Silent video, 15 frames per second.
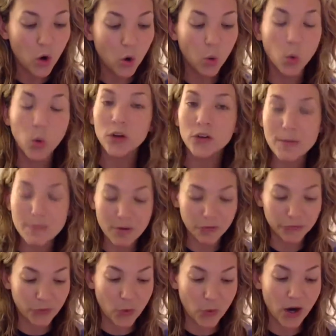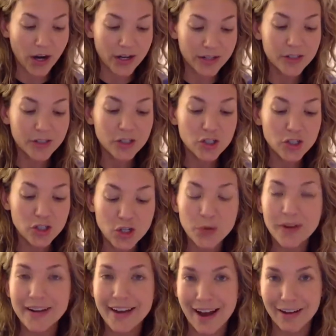Or number 4, do
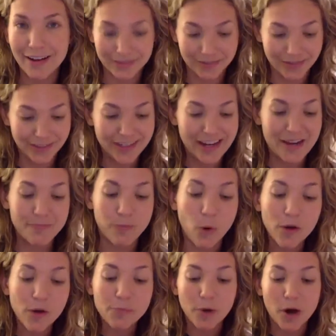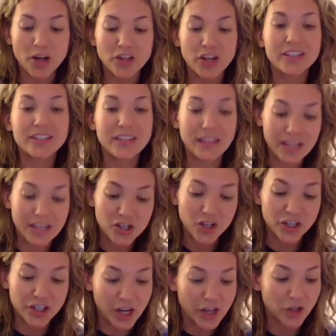it now. Important projects that need your
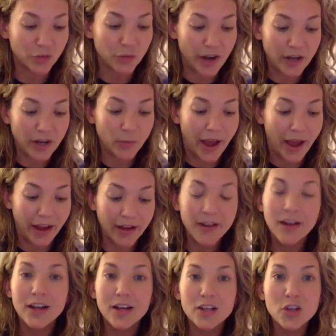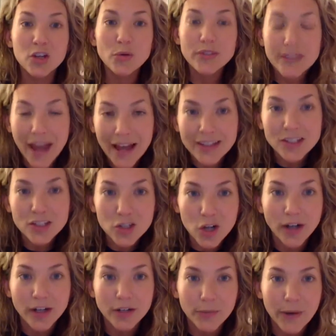attention right away. So get
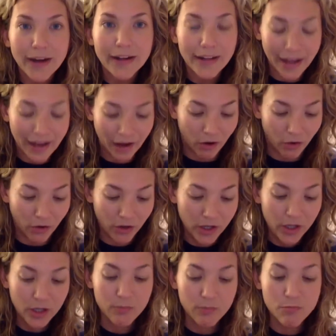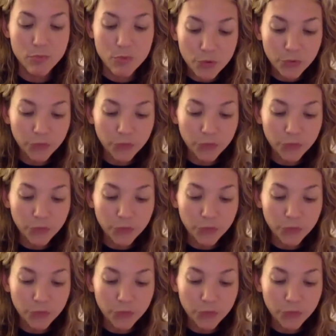started right now. Move